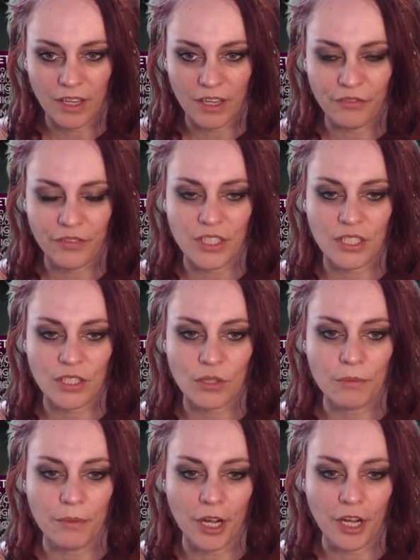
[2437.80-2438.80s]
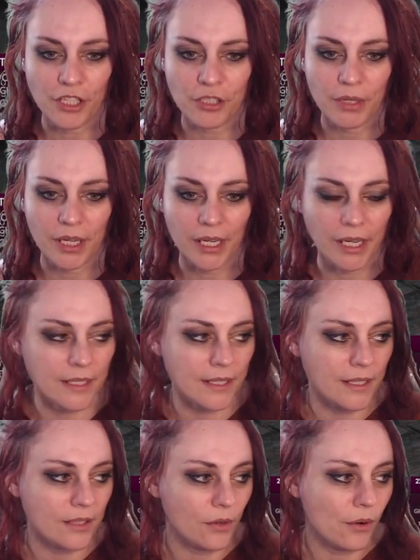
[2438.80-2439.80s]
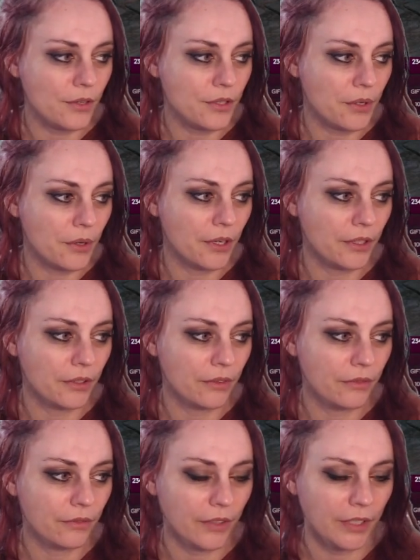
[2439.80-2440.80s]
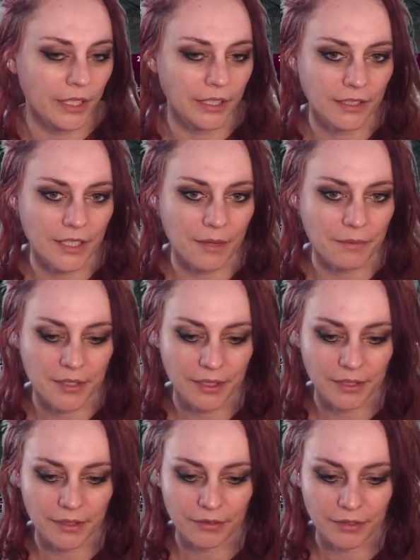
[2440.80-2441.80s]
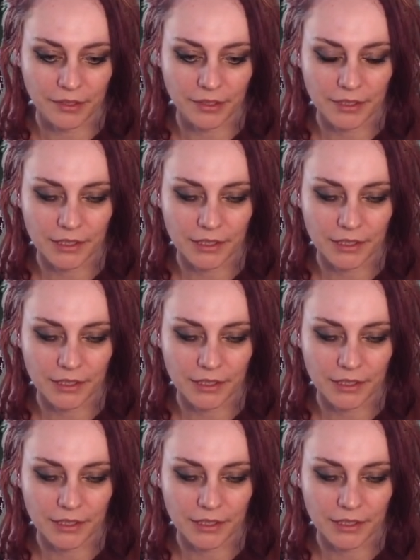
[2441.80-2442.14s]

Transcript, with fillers: if it's too much, we can exit also and find something different.